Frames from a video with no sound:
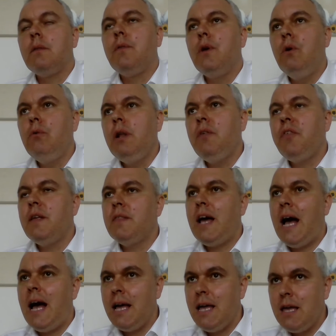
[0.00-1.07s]
The only thing
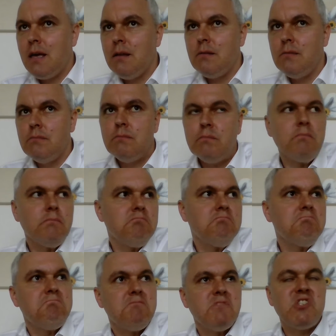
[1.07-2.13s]
that I can
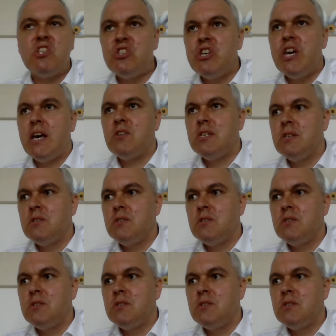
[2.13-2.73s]
suggest